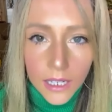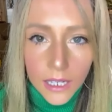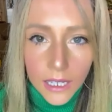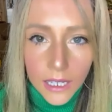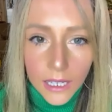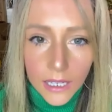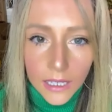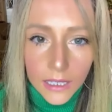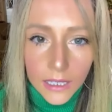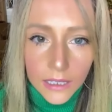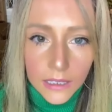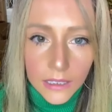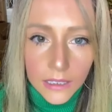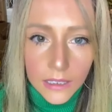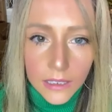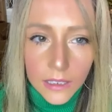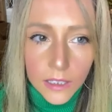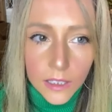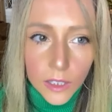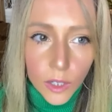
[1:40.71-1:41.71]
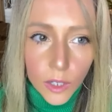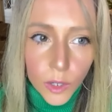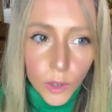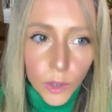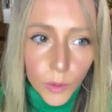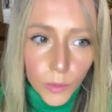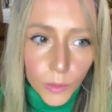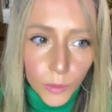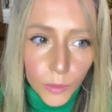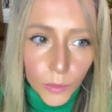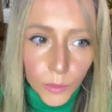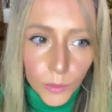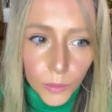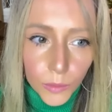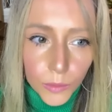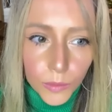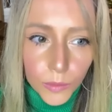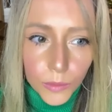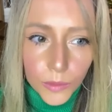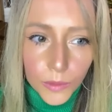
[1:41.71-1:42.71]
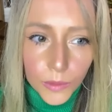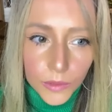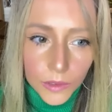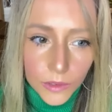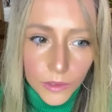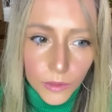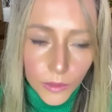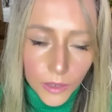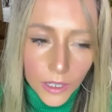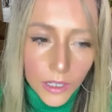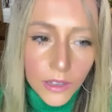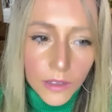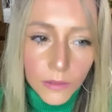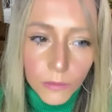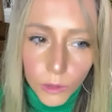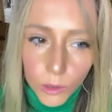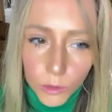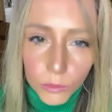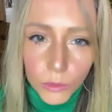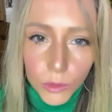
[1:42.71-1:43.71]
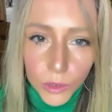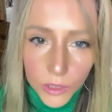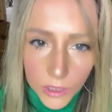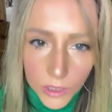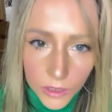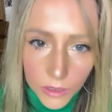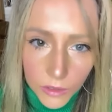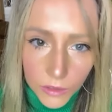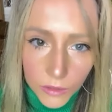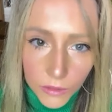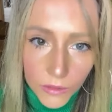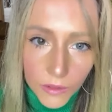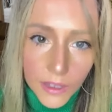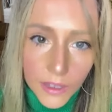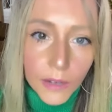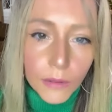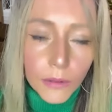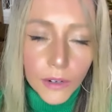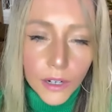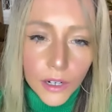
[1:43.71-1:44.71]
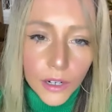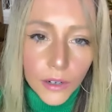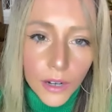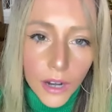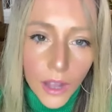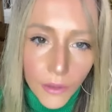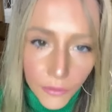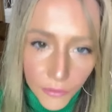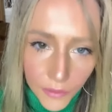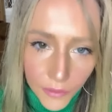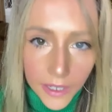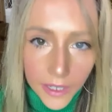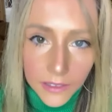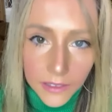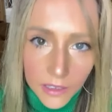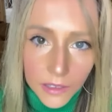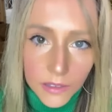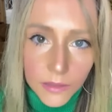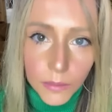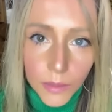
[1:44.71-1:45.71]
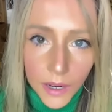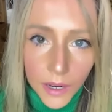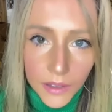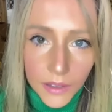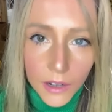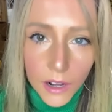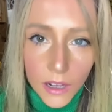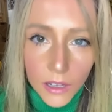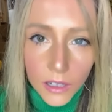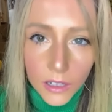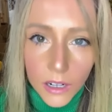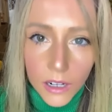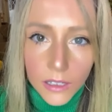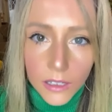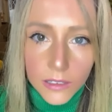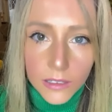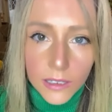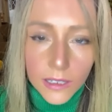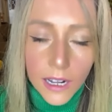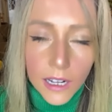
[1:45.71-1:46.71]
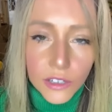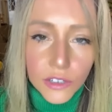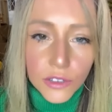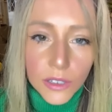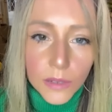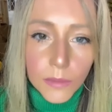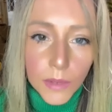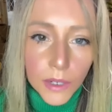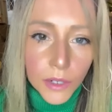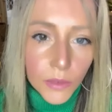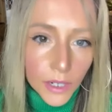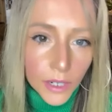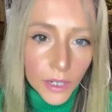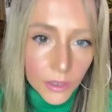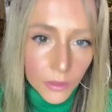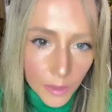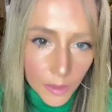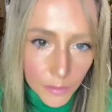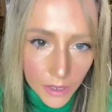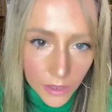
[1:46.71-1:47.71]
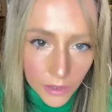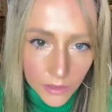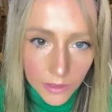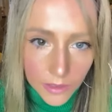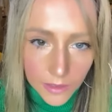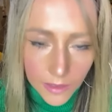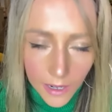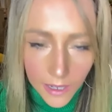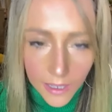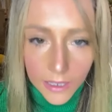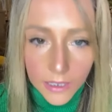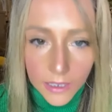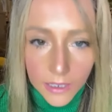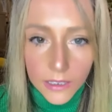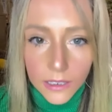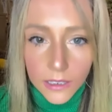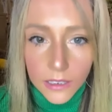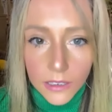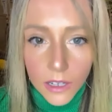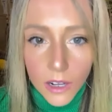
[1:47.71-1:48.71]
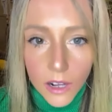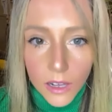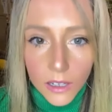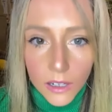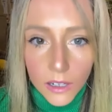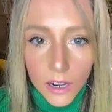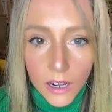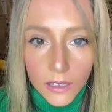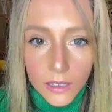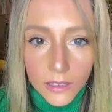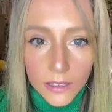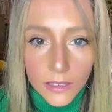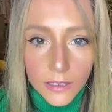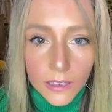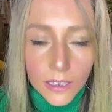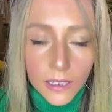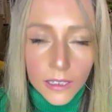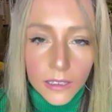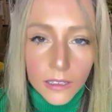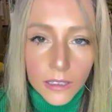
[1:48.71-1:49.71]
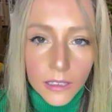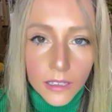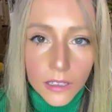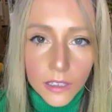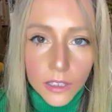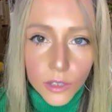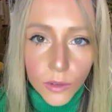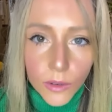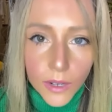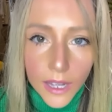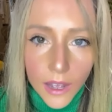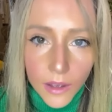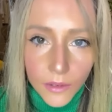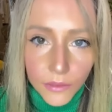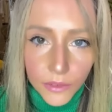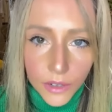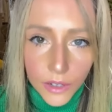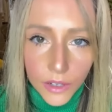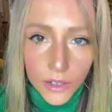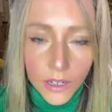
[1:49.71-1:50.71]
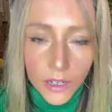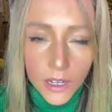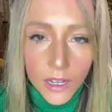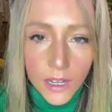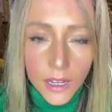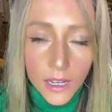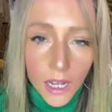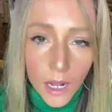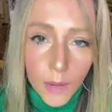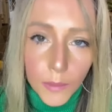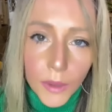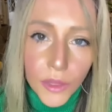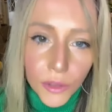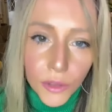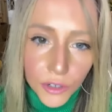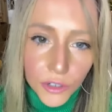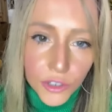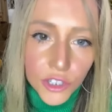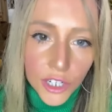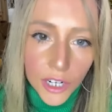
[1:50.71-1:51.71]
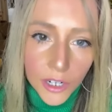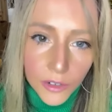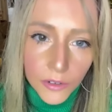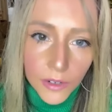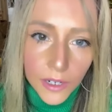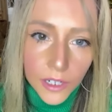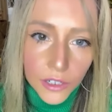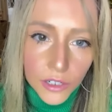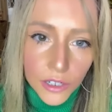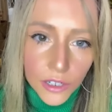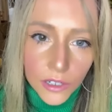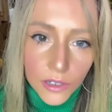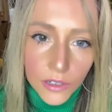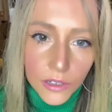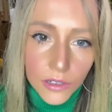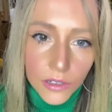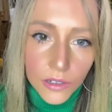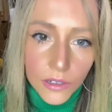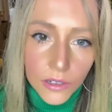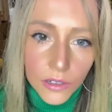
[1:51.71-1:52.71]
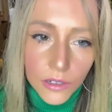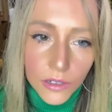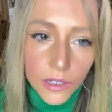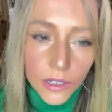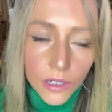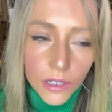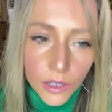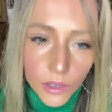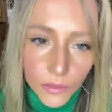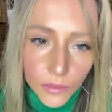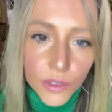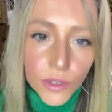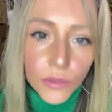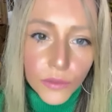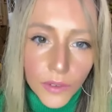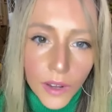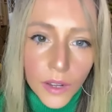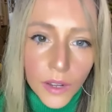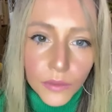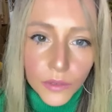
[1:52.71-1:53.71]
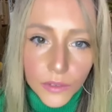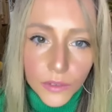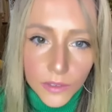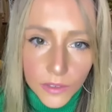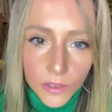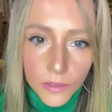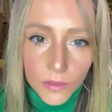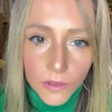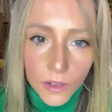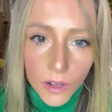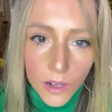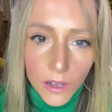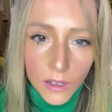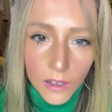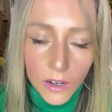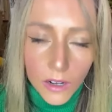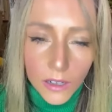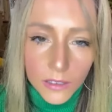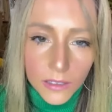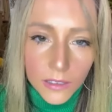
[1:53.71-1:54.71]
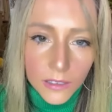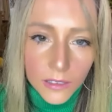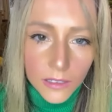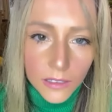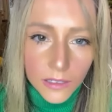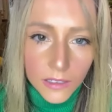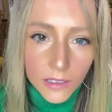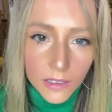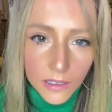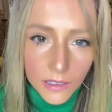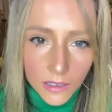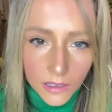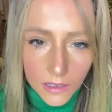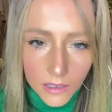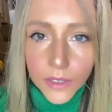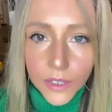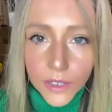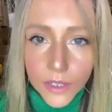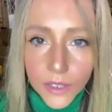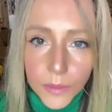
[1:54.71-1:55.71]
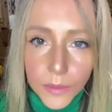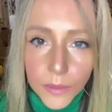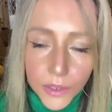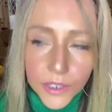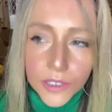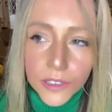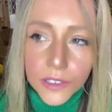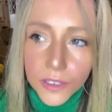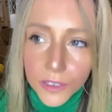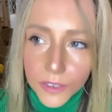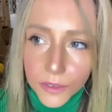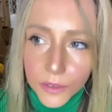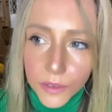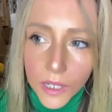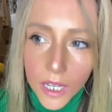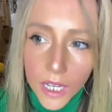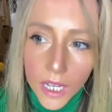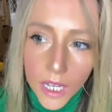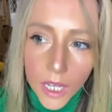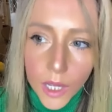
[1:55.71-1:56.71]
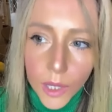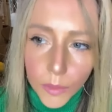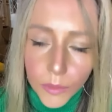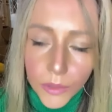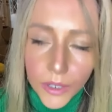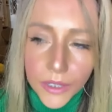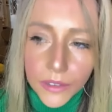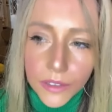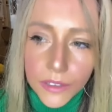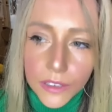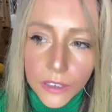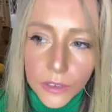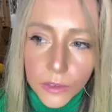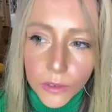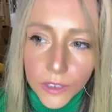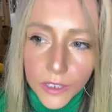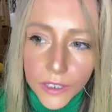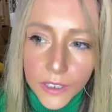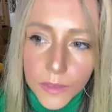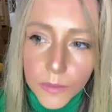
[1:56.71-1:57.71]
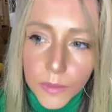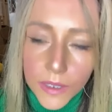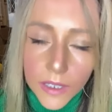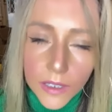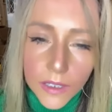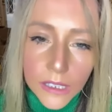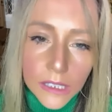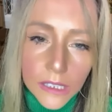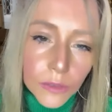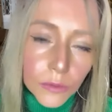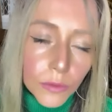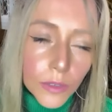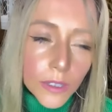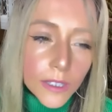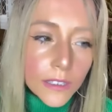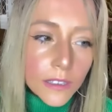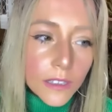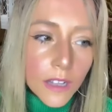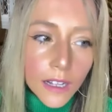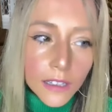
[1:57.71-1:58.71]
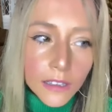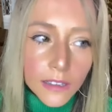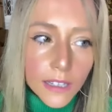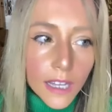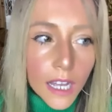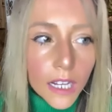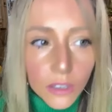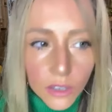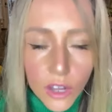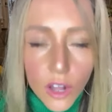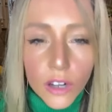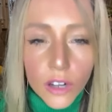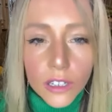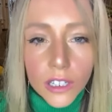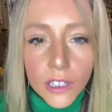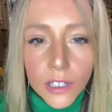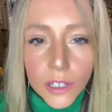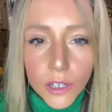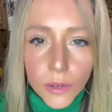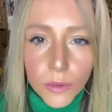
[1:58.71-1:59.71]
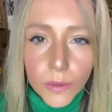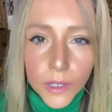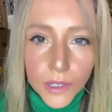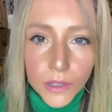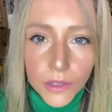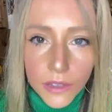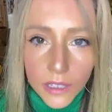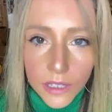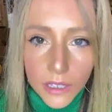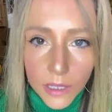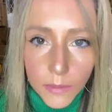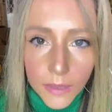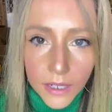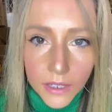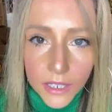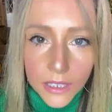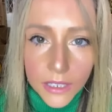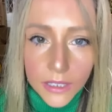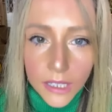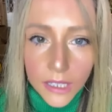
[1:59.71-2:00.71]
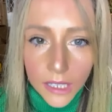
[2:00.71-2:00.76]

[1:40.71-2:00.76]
And so during the World War II, they were affected by the Holocaust, and actually my great grandparents died in the Holocaust. And so I'm a third generation of survivors to the Holocaust. That's very important to bring the stories, because it was not that long ago when you think about it.